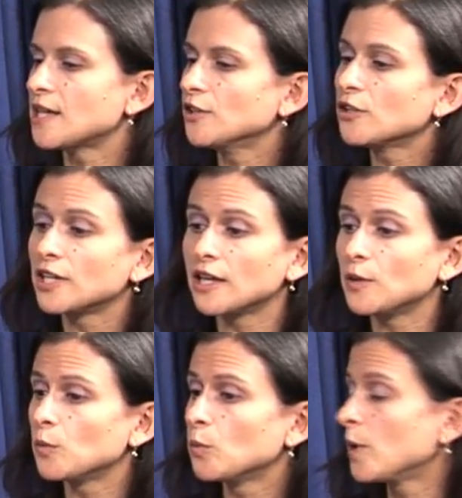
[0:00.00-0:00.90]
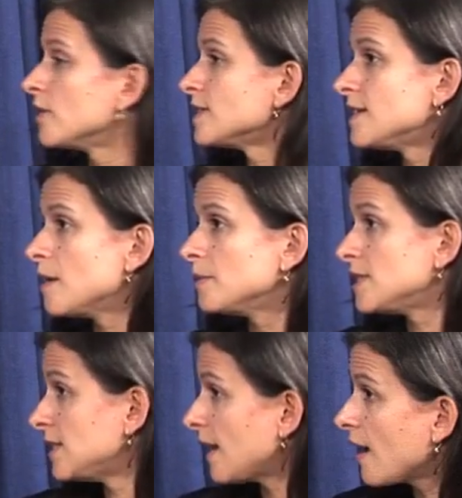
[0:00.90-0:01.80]
Looking at where does the M B
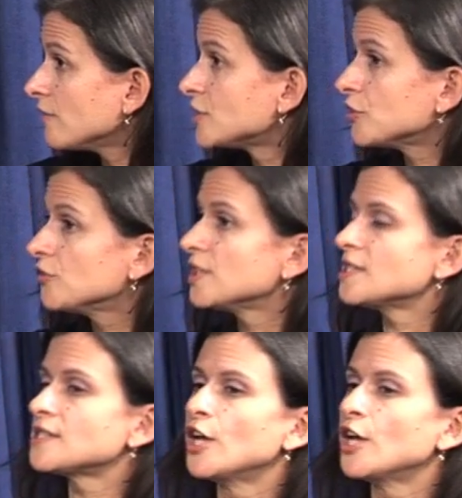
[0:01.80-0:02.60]
T A have service,